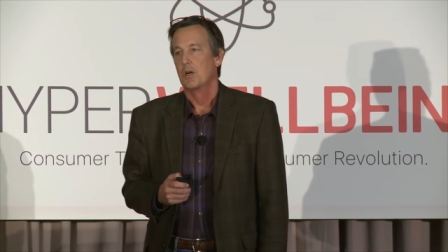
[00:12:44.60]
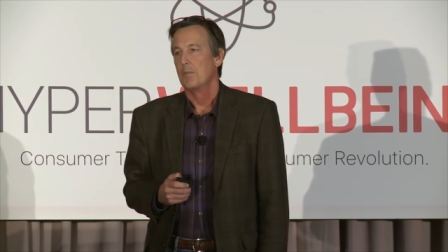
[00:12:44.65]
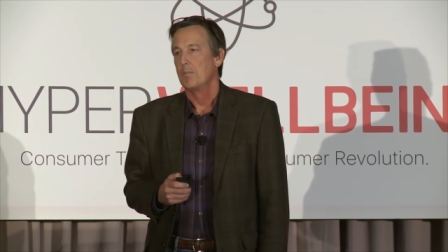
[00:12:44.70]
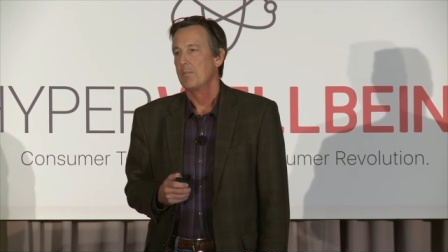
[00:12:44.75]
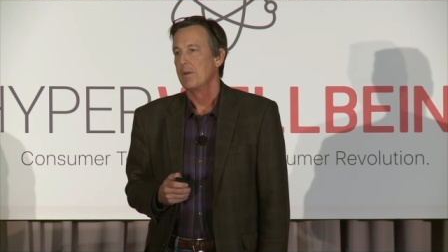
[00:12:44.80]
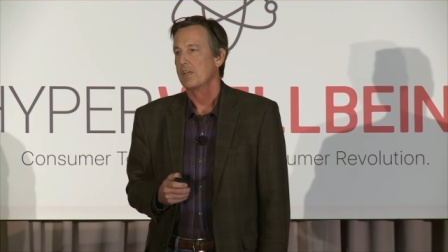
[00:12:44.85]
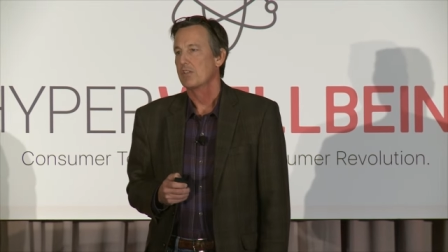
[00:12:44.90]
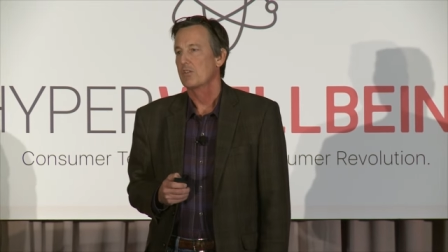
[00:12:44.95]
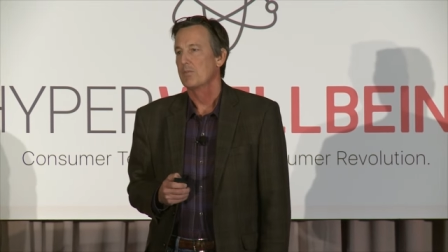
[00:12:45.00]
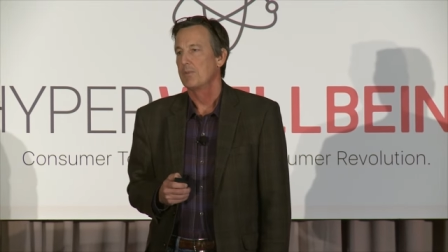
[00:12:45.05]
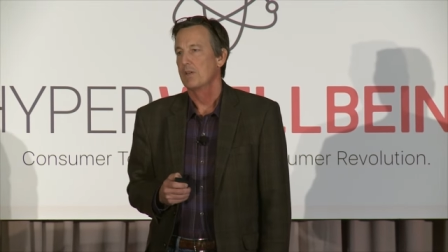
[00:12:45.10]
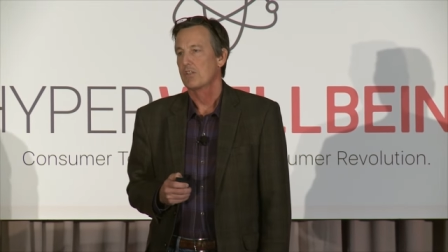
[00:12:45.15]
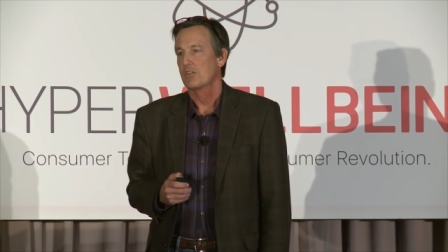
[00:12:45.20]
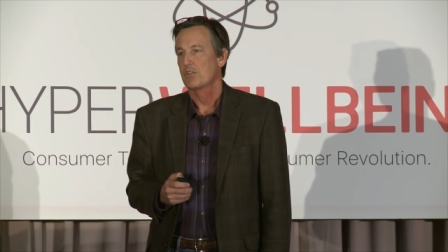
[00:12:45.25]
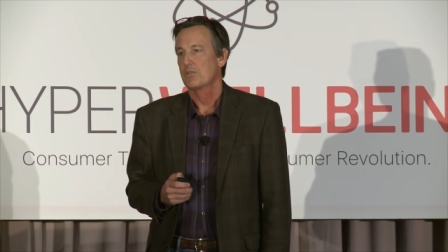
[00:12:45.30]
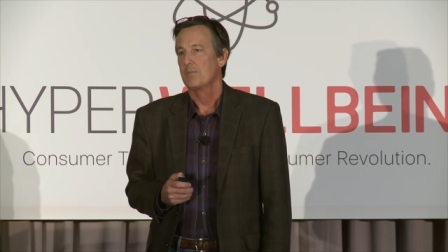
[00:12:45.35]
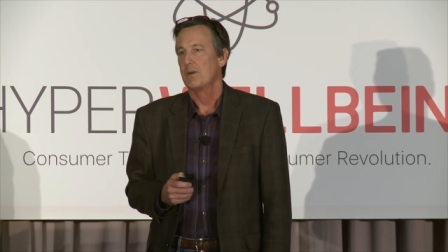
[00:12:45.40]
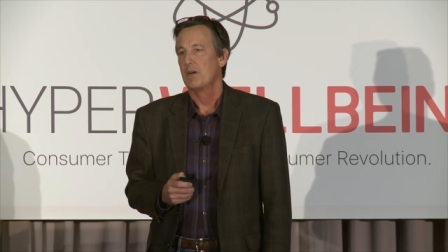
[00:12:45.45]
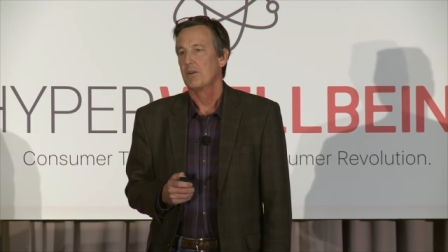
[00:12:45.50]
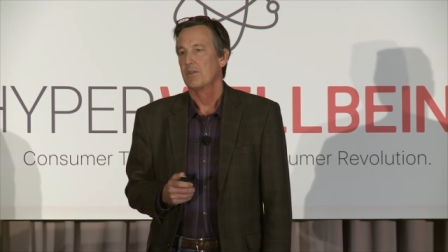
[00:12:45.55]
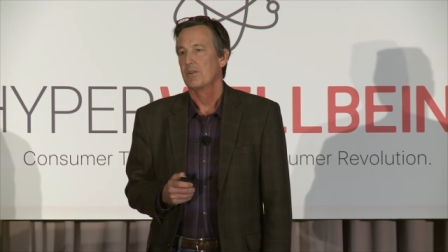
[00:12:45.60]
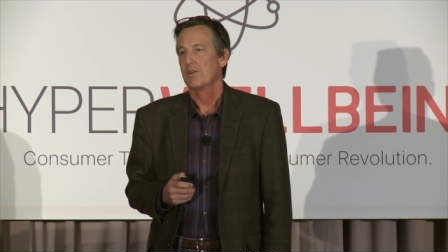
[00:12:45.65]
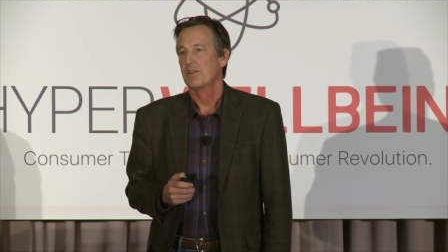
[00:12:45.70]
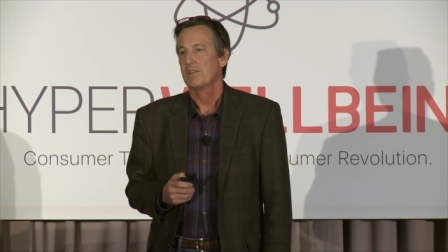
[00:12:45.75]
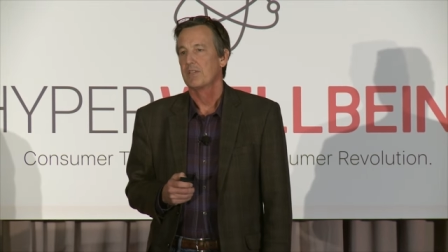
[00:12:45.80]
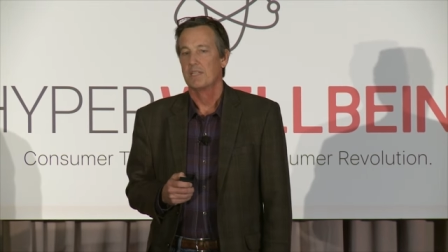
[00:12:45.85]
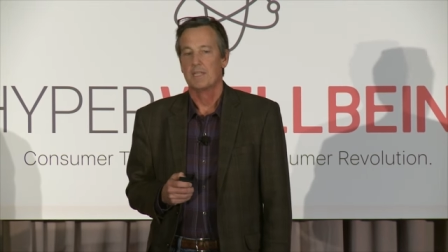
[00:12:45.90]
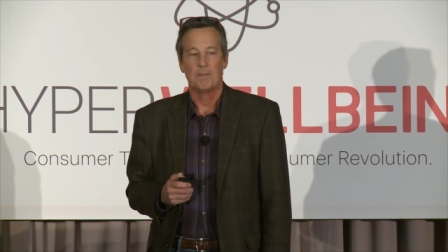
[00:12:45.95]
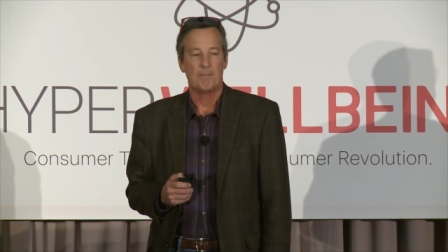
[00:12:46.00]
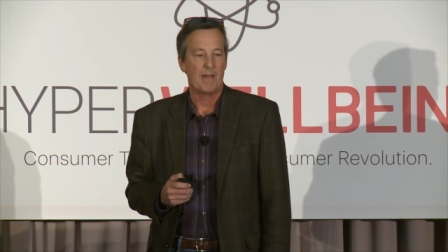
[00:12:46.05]
are much, much smaller
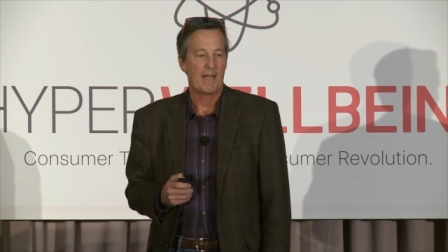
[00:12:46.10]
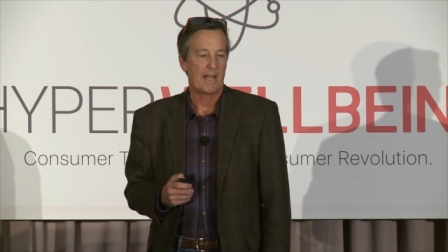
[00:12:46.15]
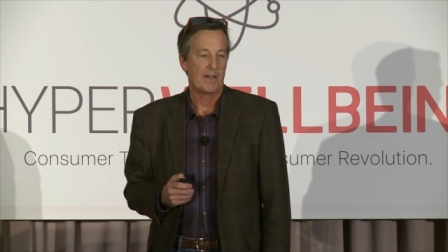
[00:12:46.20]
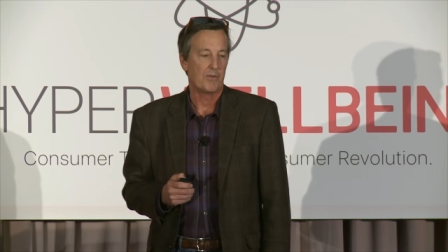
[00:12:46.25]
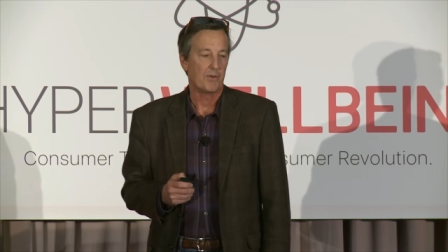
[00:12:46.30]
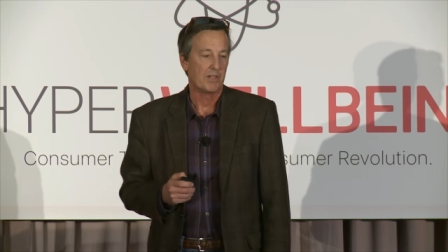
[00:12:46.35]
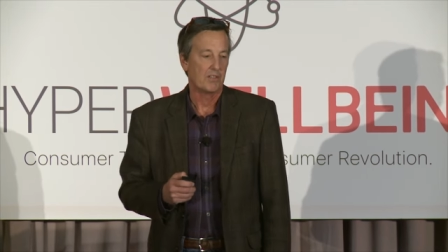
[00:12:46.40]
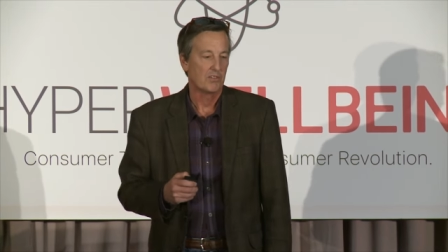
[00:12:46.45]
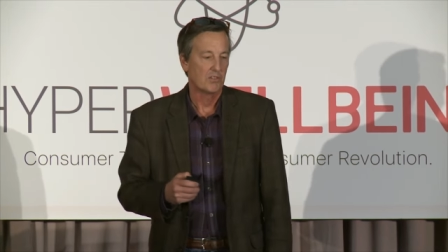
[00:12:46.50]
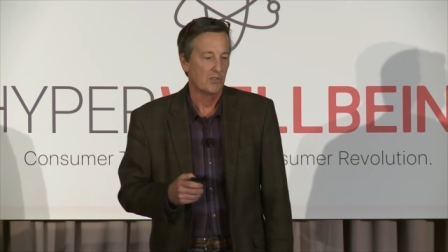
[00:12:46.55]
than the batteries.